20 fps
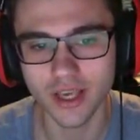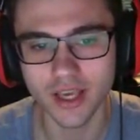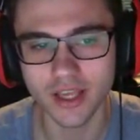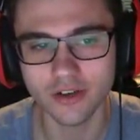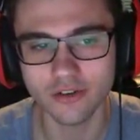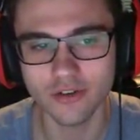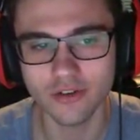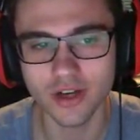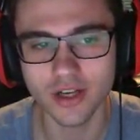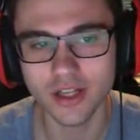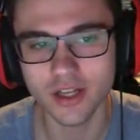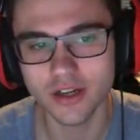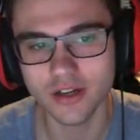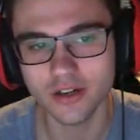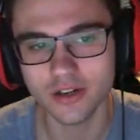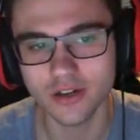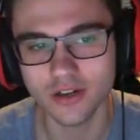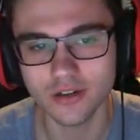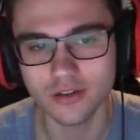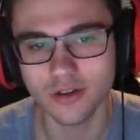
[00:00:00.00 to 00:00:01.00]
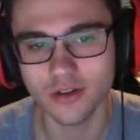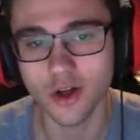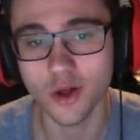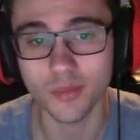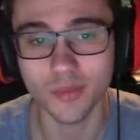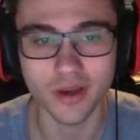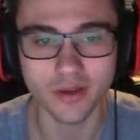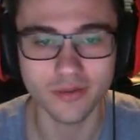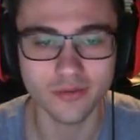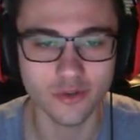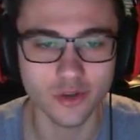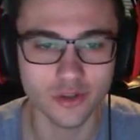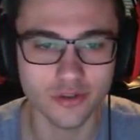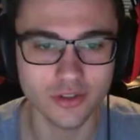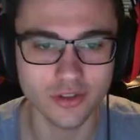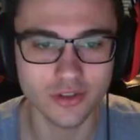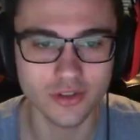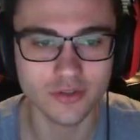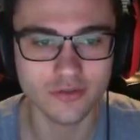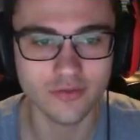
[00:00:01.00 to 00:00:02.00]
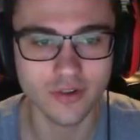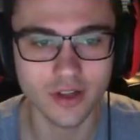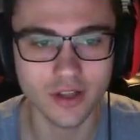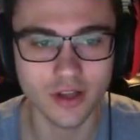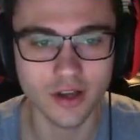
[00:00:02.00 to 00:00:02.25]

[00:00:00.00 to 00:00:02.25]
and right here, all, oh, all my Furies just fell